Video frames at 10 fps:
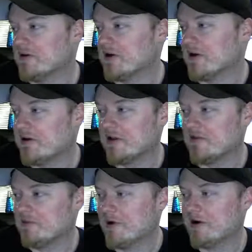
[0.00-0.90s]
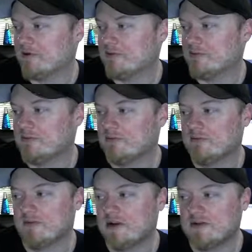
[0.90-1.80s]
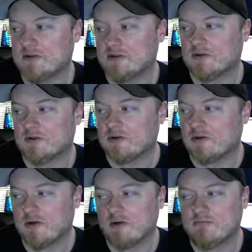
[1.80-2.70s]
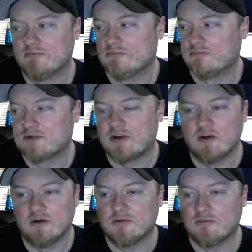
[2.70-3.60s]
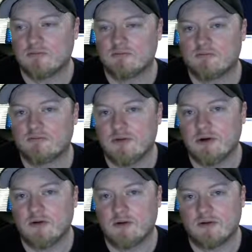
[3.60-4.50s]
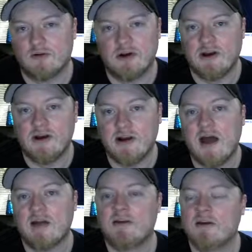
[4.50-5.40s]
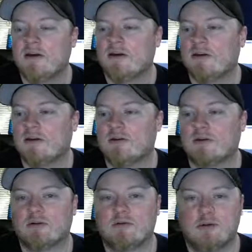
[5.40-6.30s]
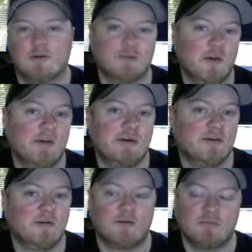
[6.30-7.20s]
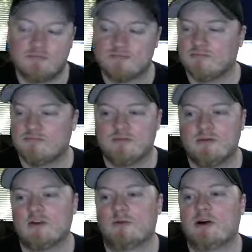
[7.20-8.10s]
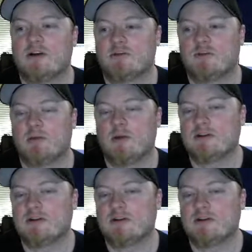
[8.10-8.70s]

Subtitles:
I left mine at 0, 0, 0, scaled it, whatever I needed it at. Yours may be different. Either way, I just put a mesh.